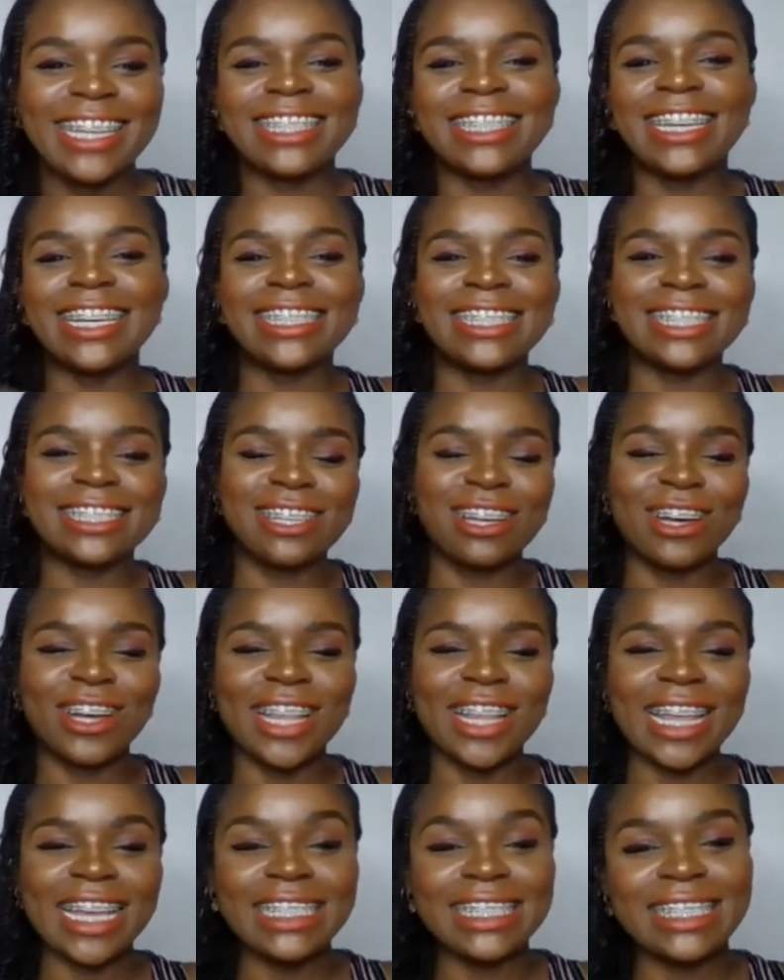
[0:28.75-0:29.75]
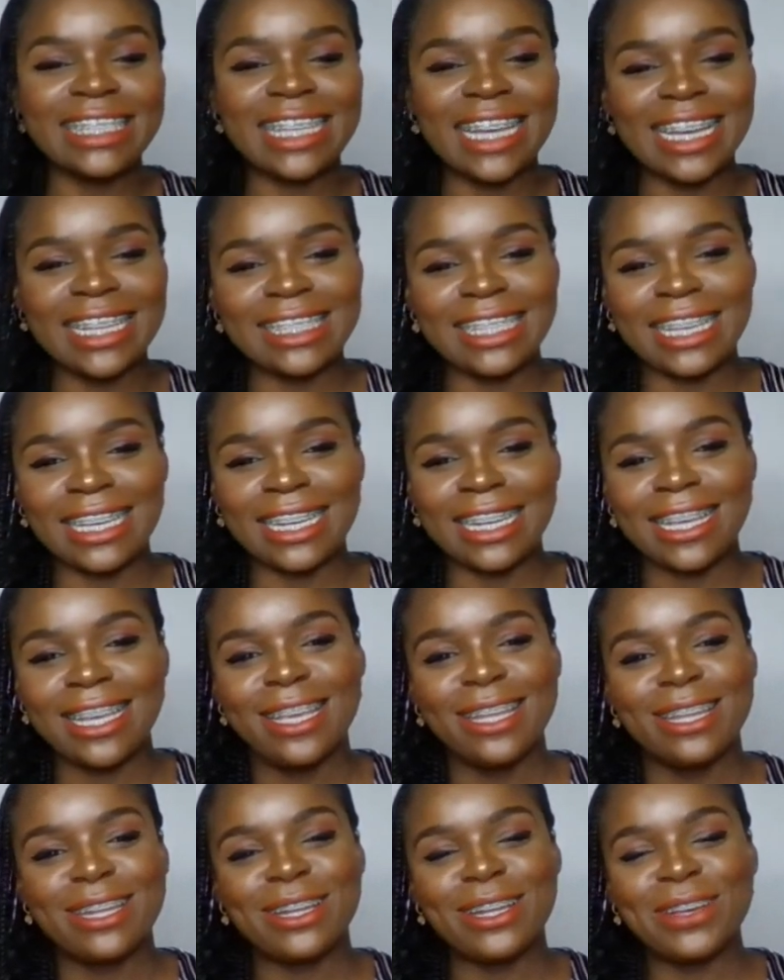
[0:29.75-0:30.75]
to get us all excited.
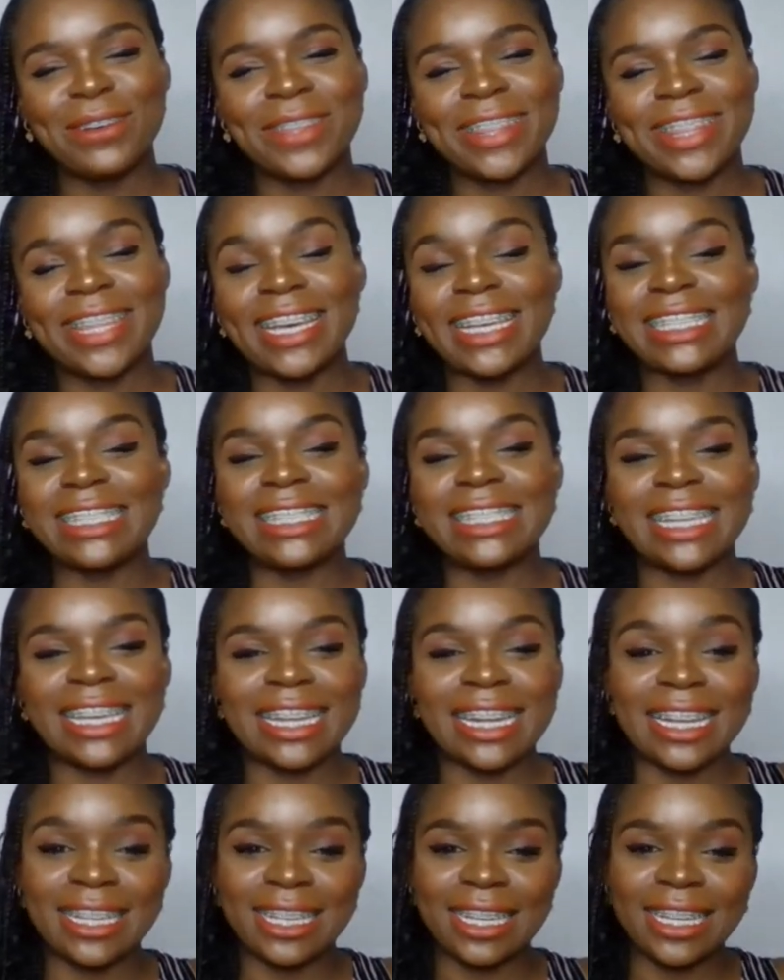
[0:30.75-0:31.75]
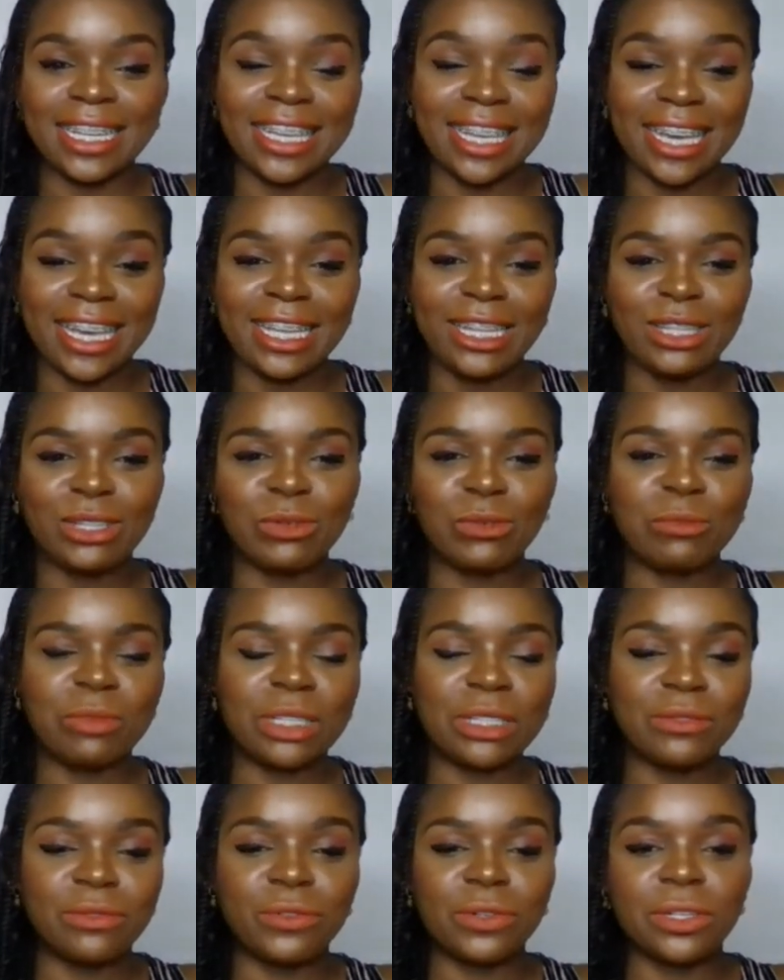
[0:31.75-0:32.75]
Now, with that said, again, the
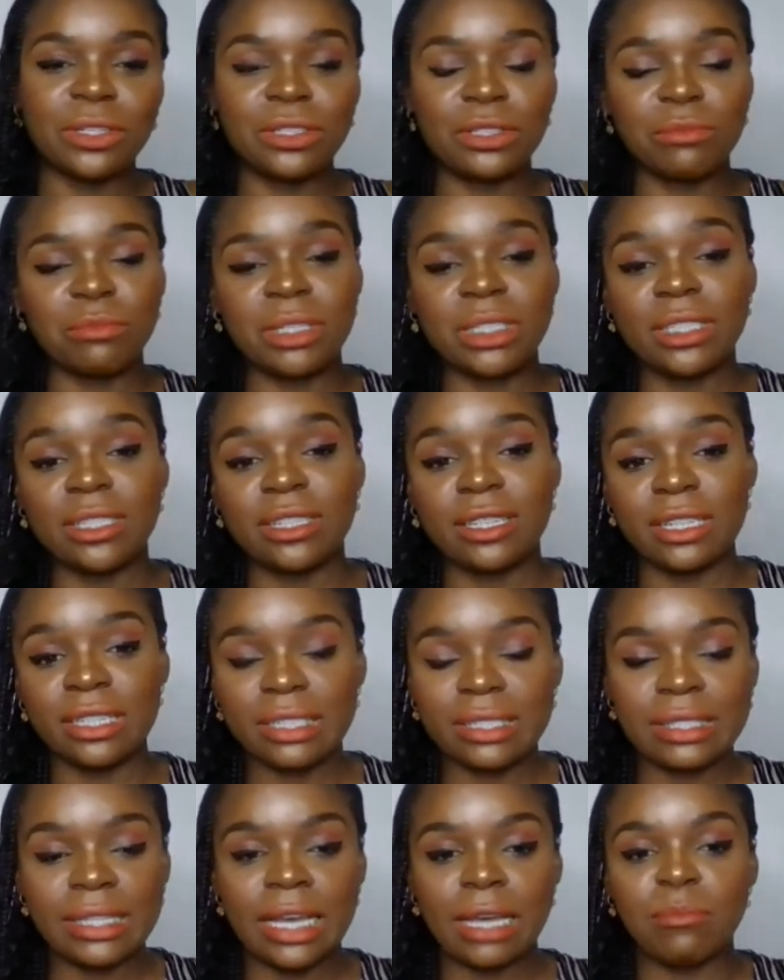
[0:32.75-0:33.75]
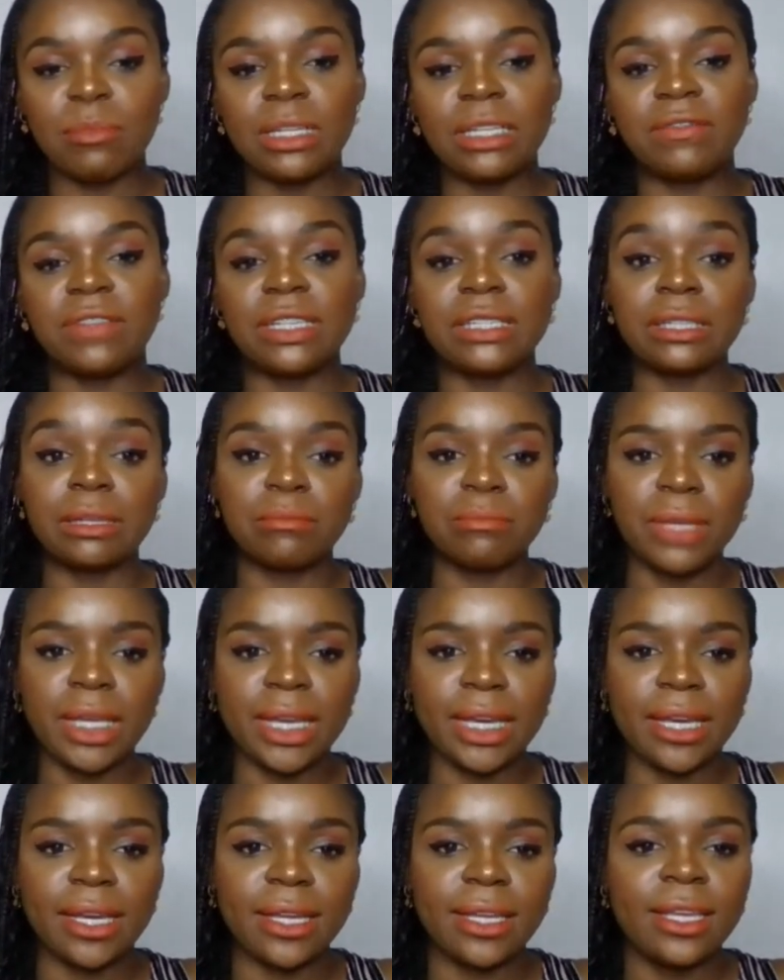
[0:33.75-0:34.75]
women's 400-meter hurdles, I believe that
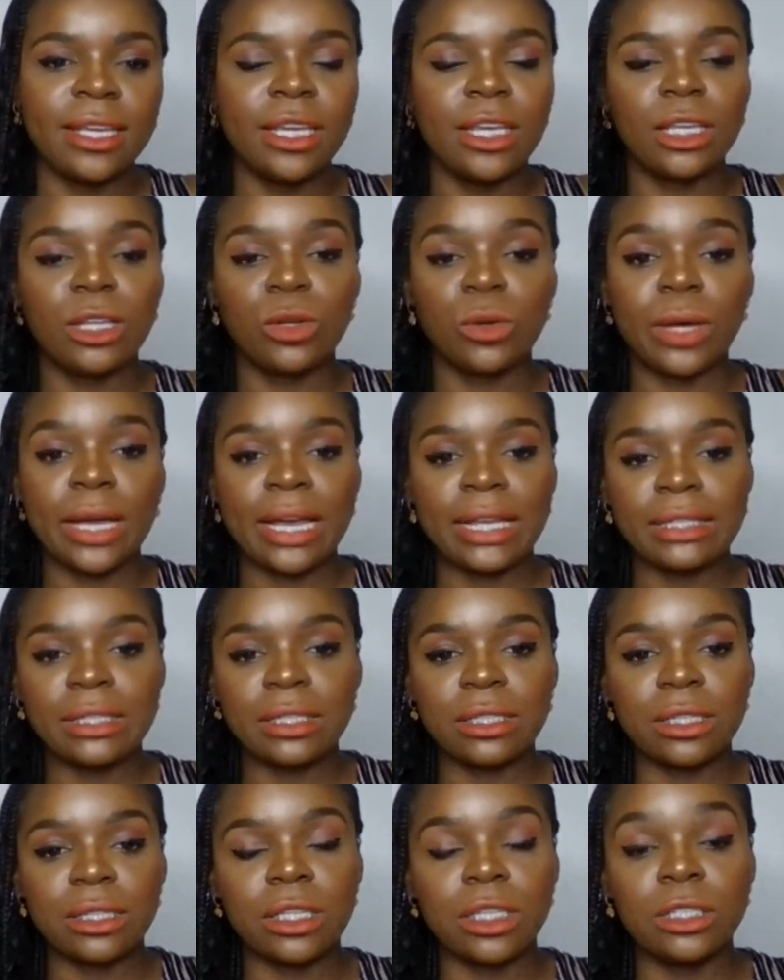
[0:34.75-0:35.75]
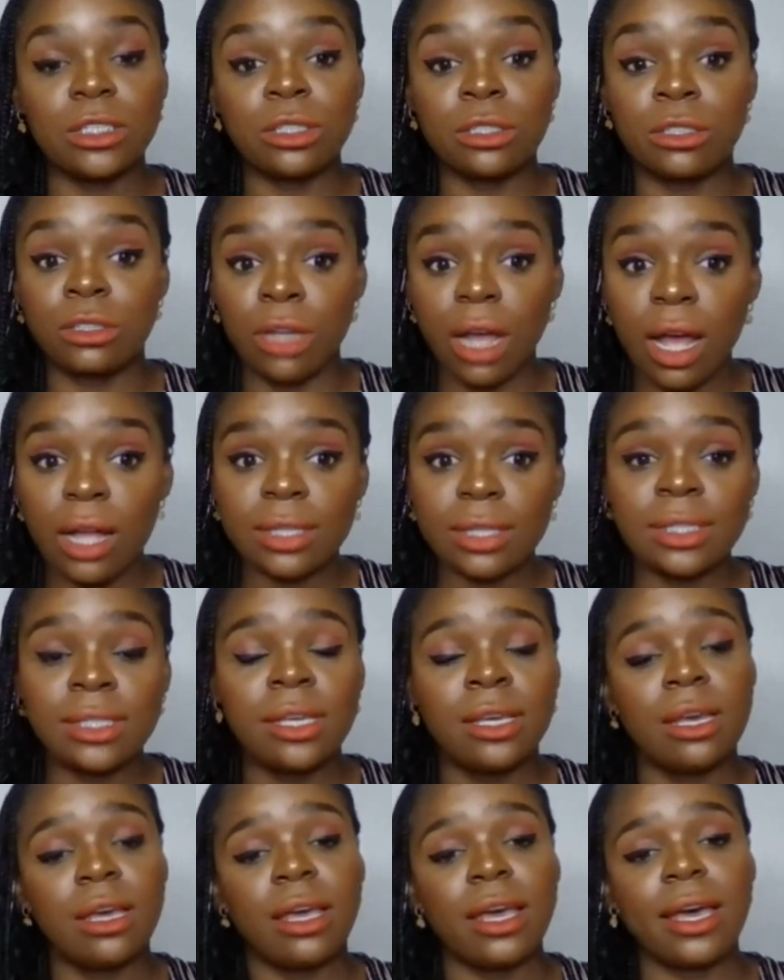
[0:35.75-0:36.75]
Jamaica, has the shot
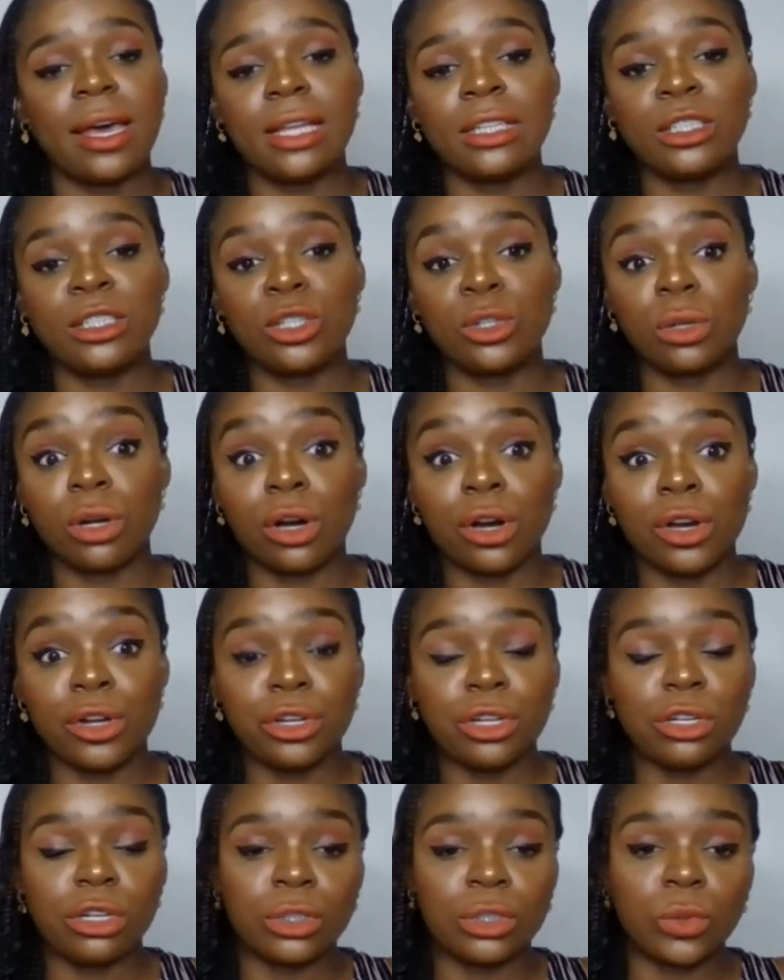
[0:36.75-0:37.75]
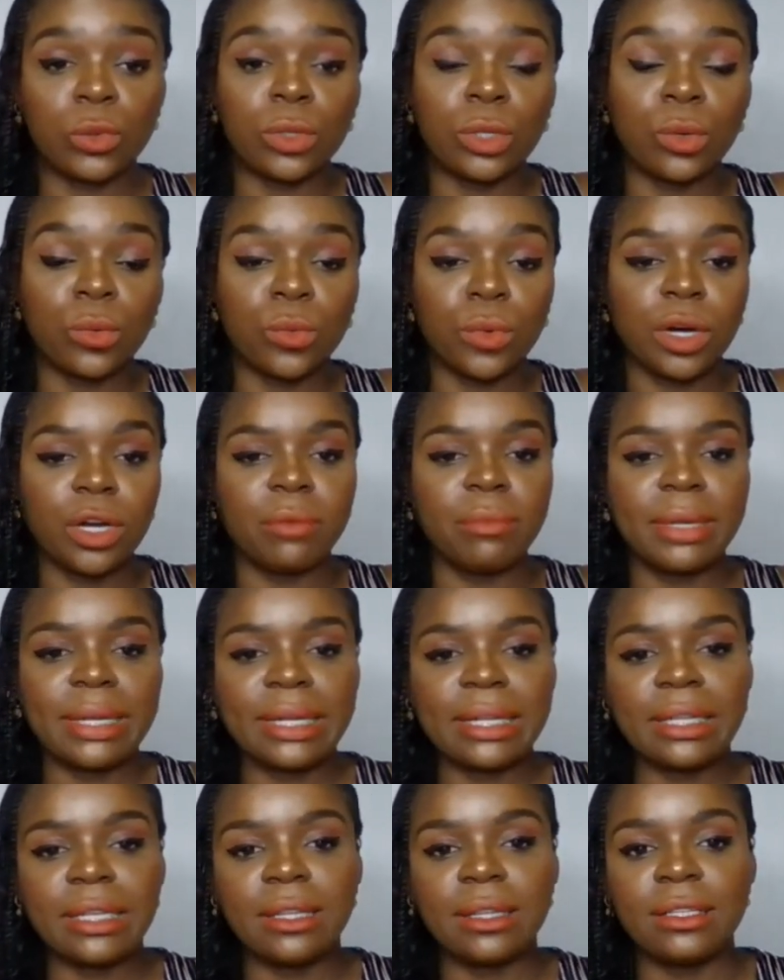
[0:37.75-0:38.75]
at, garner not only one
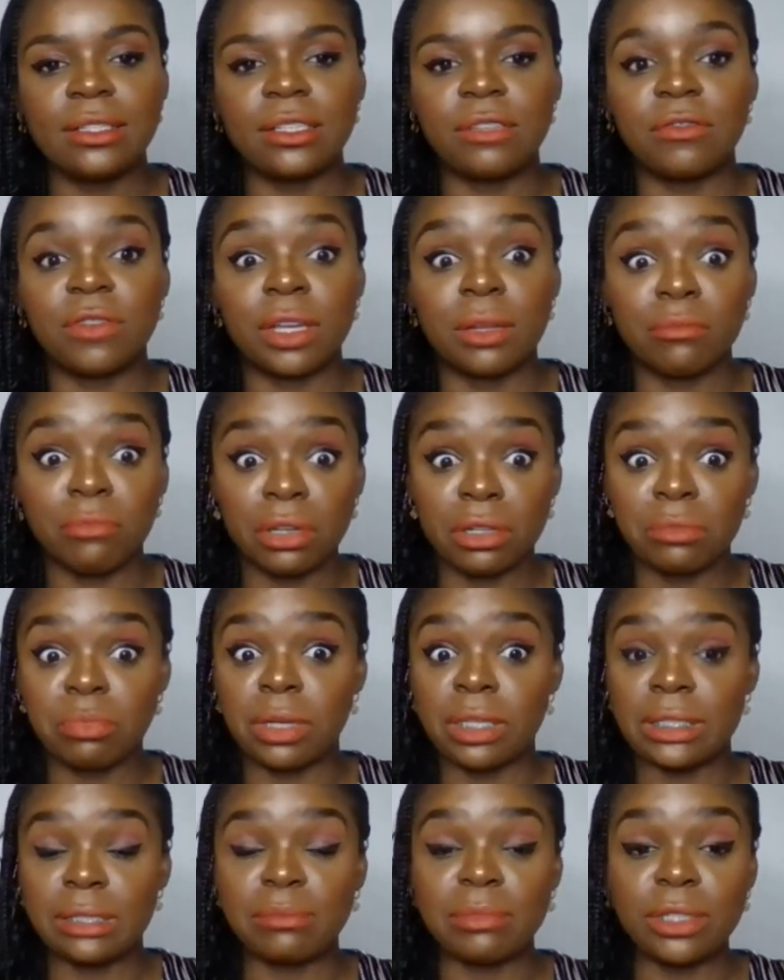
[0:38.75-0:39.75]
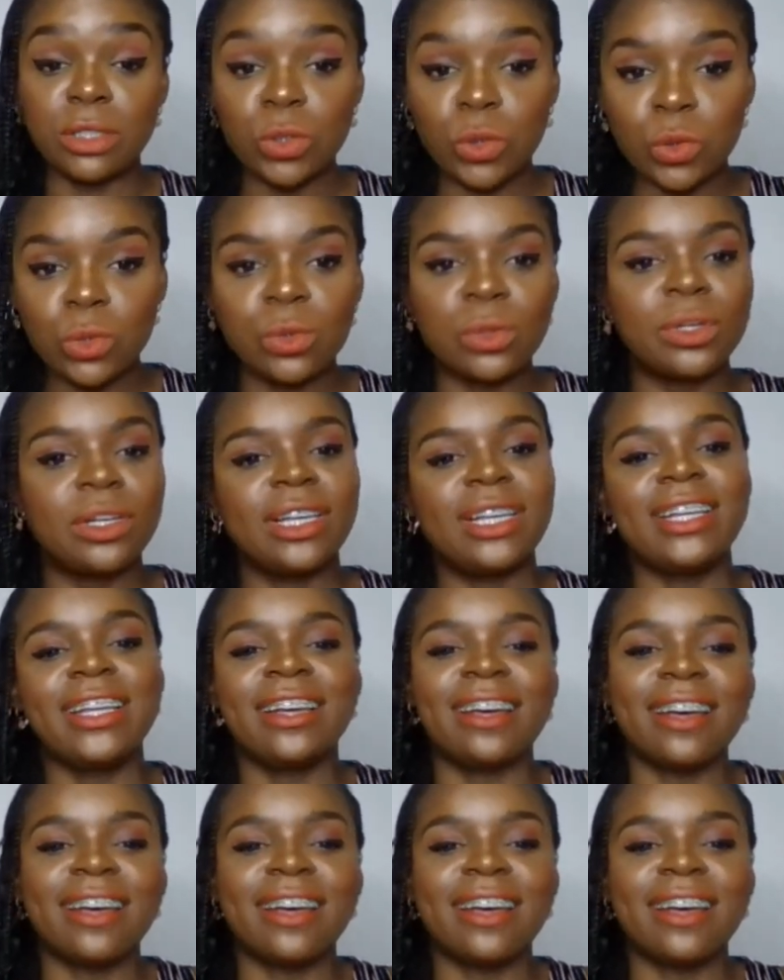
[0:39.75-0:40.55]
medal in this event, but possibly two.